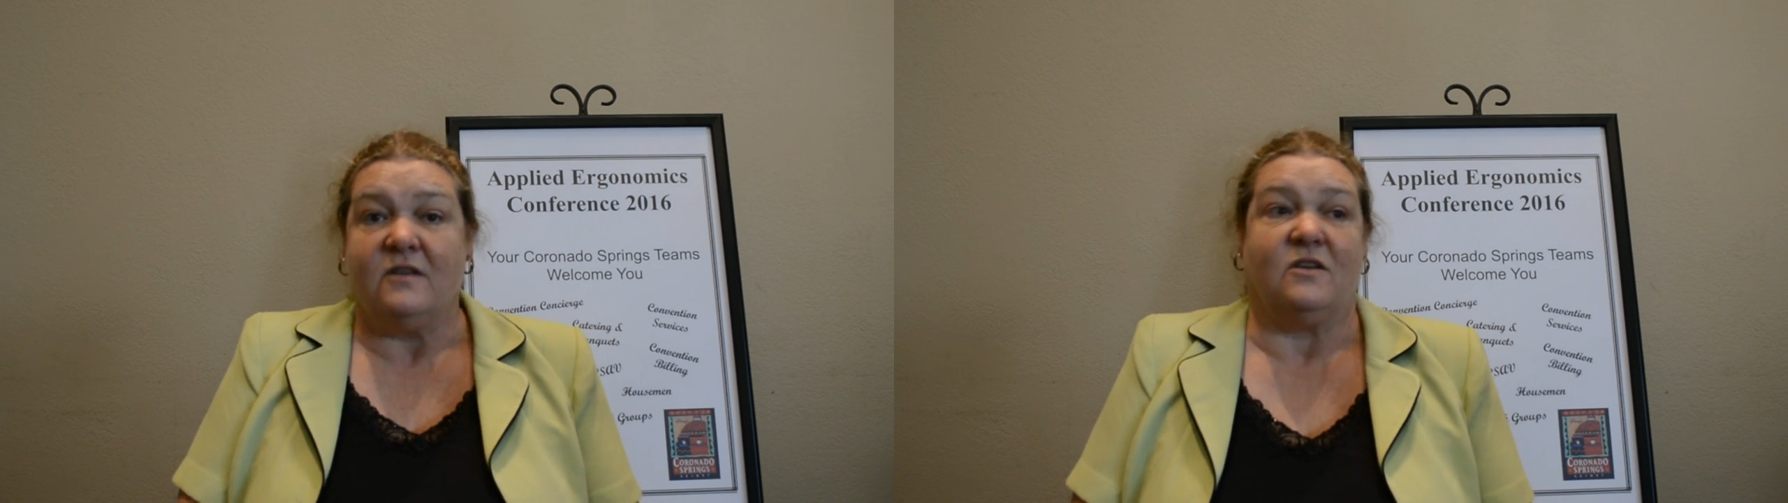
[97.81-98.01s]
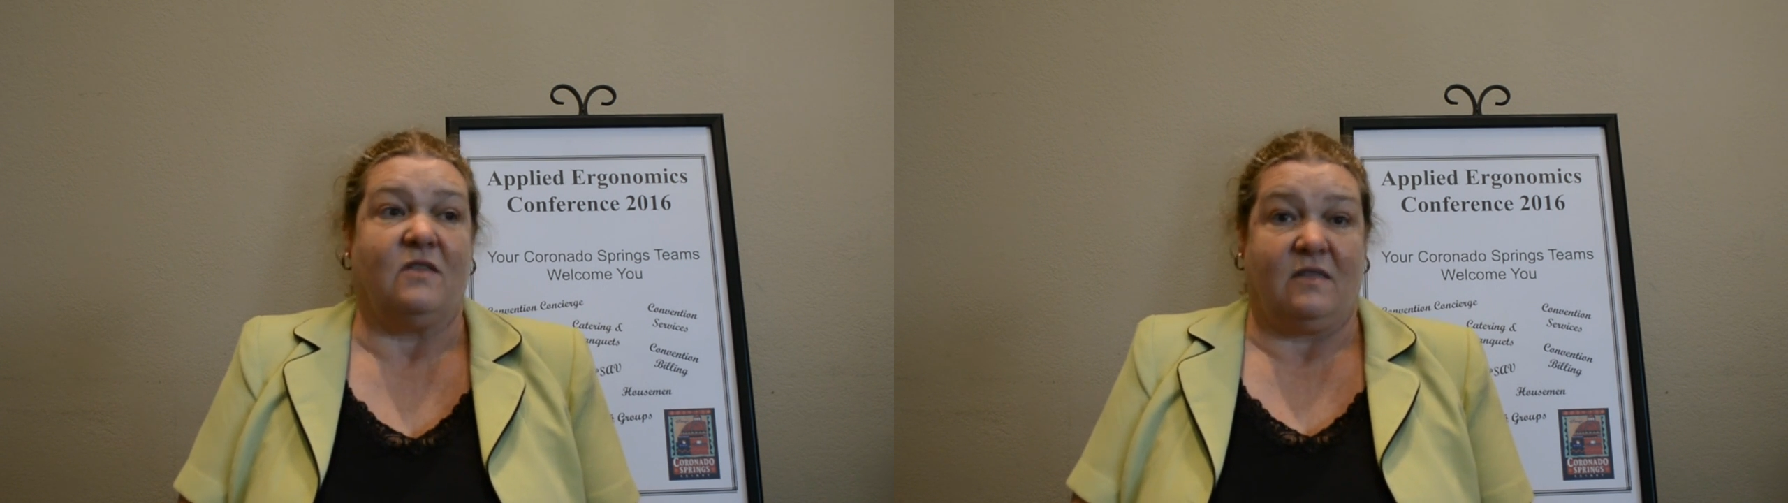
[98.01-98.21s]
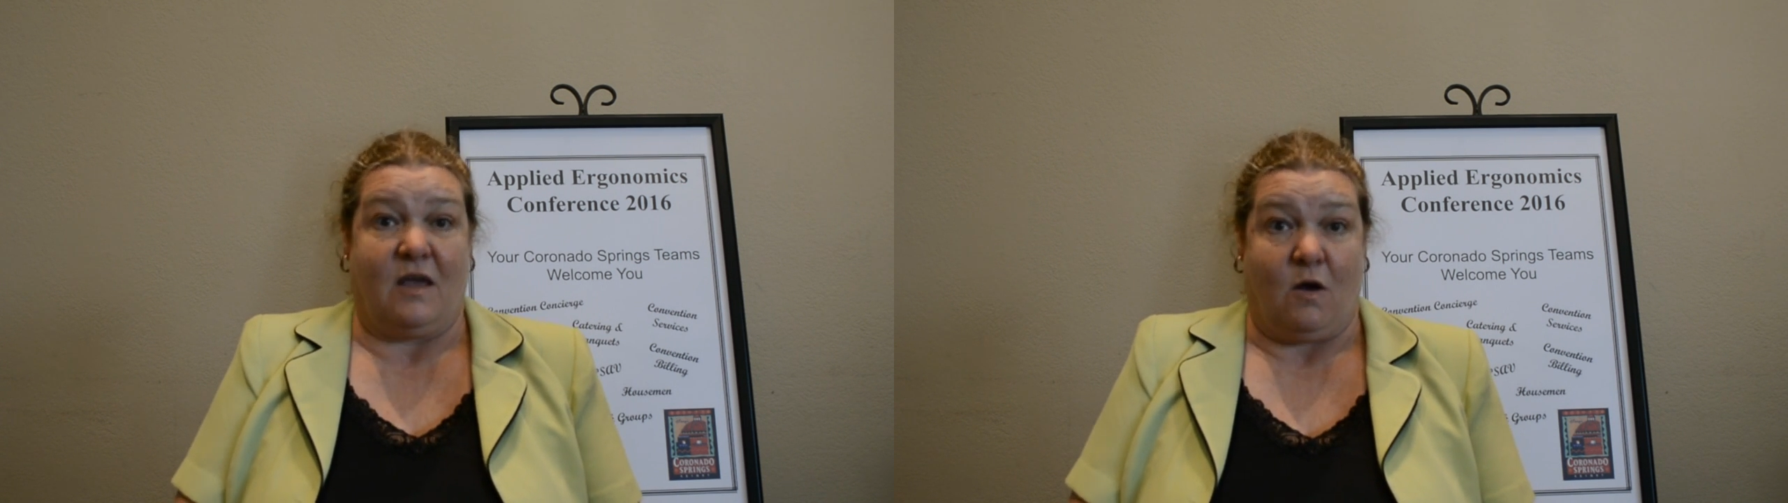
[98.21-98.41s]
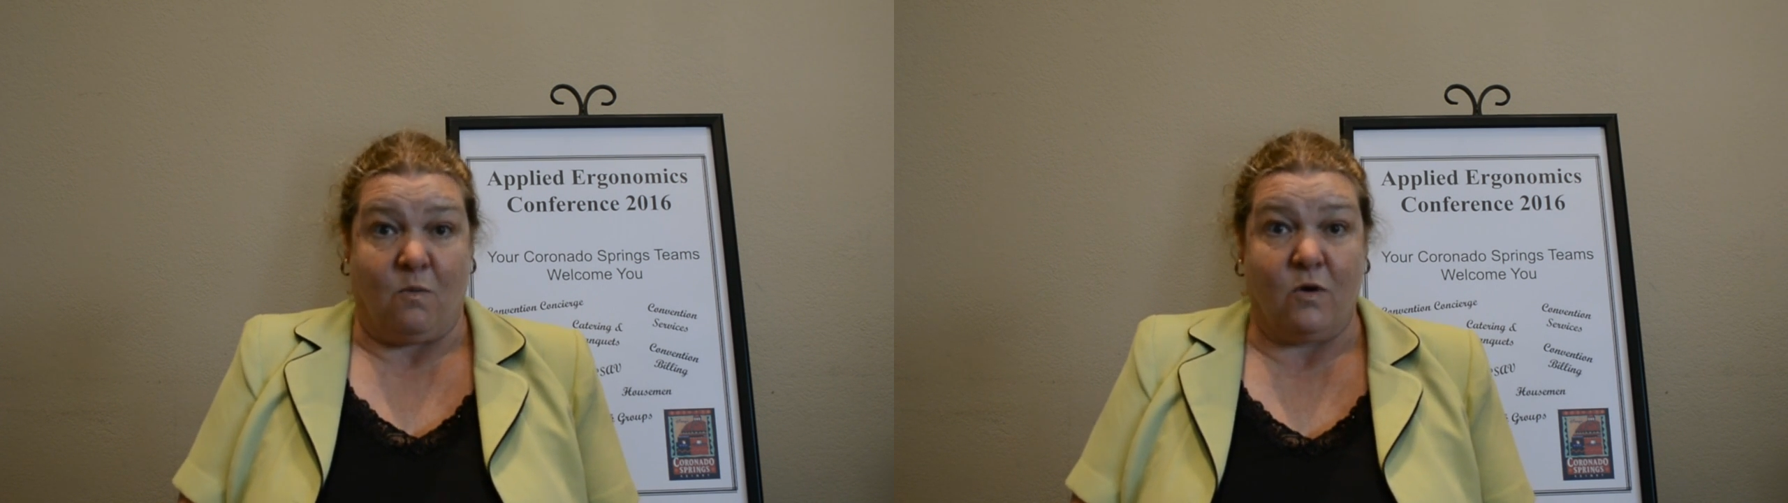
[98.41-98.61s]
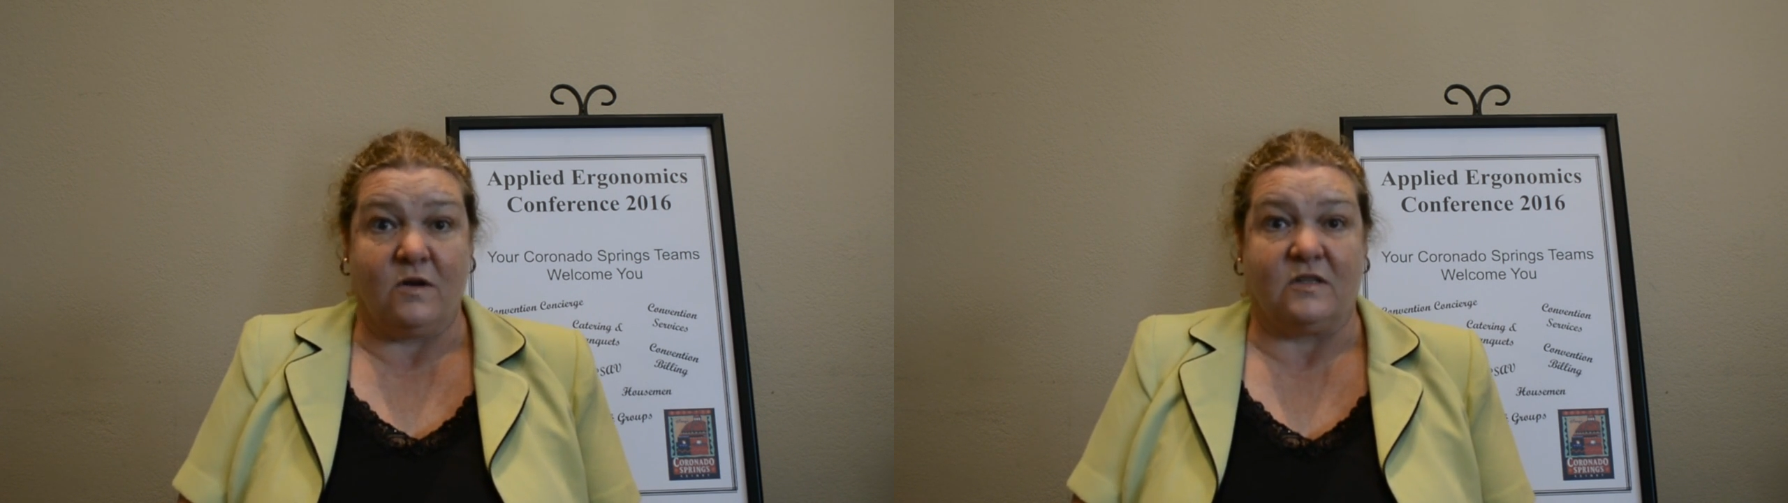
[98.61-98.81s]
so that they
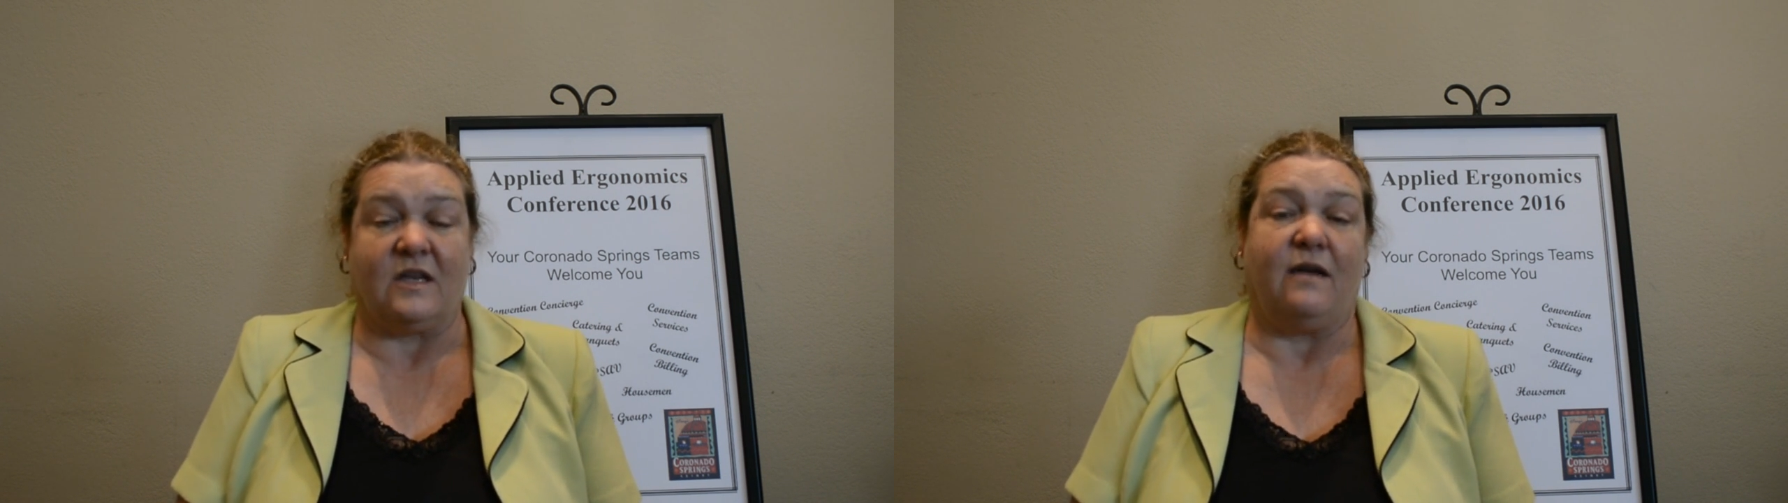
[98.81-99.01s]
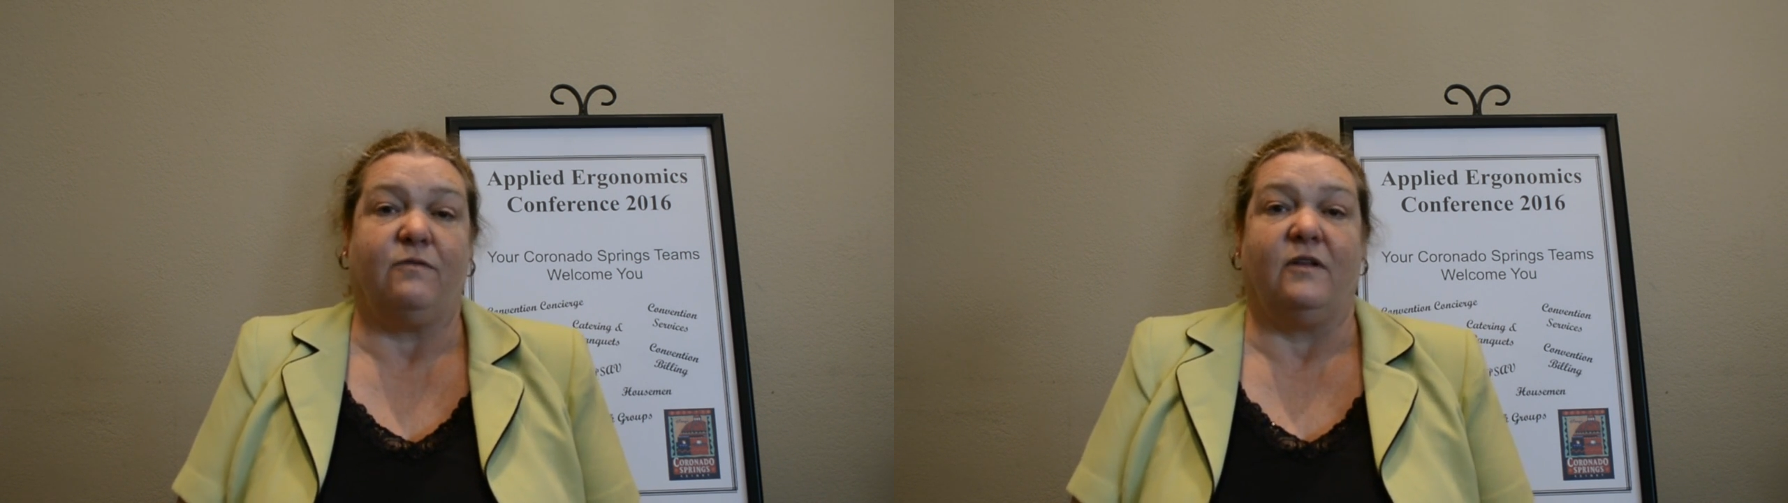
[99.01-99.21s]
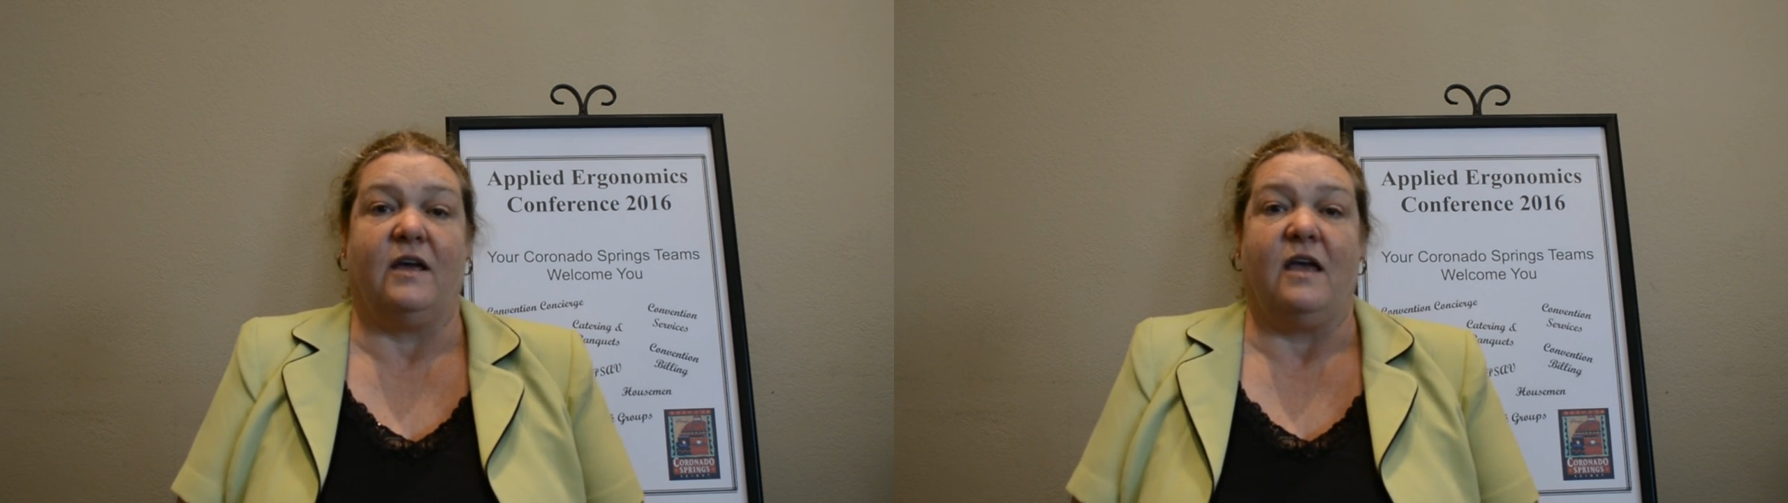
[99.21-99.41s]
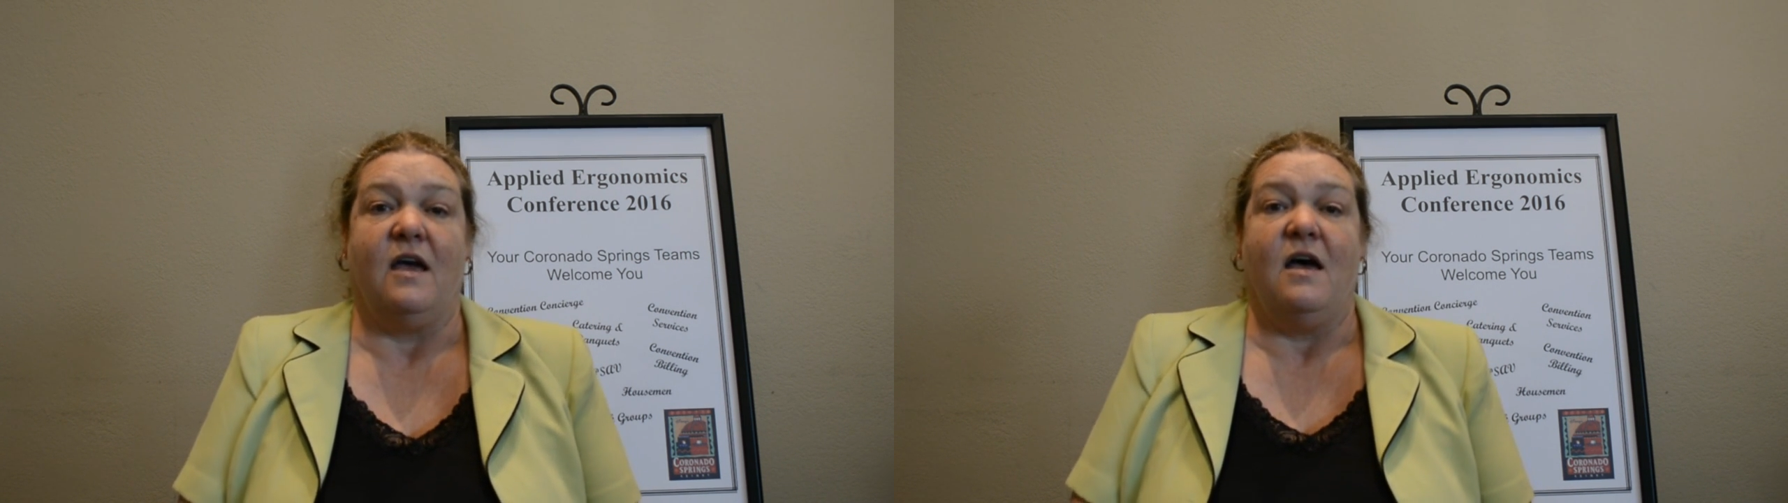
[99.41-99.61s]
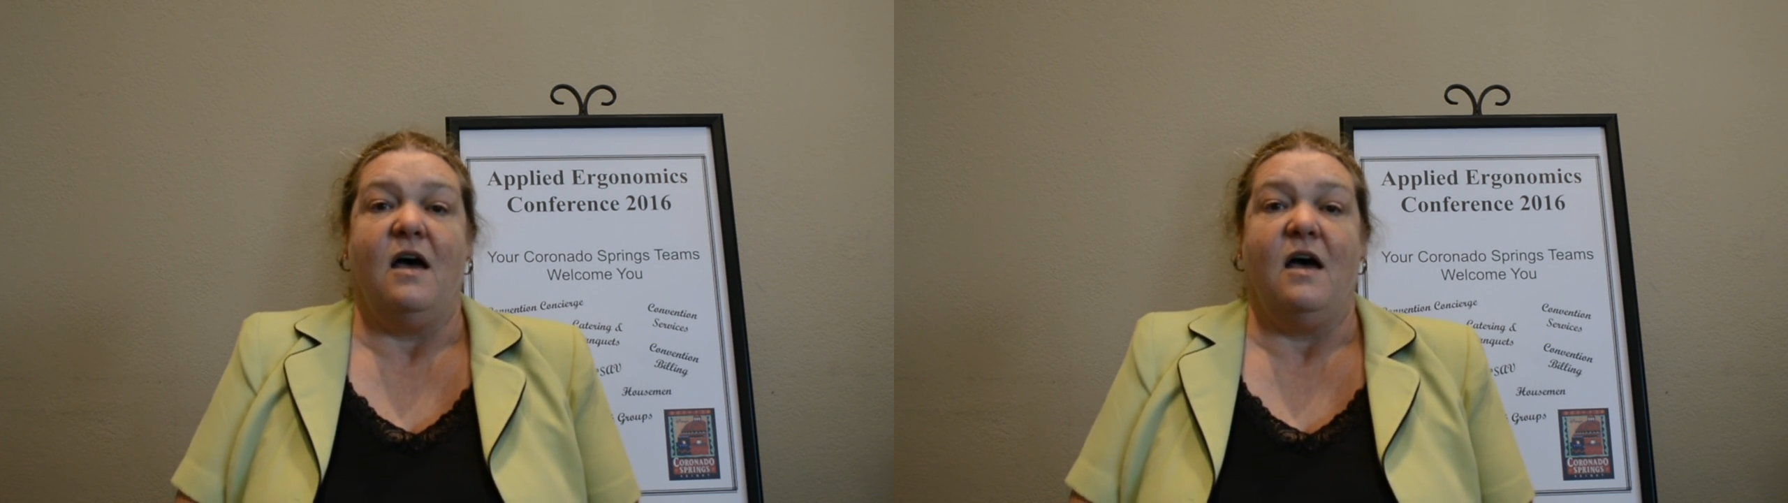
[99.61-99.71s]
can work safely,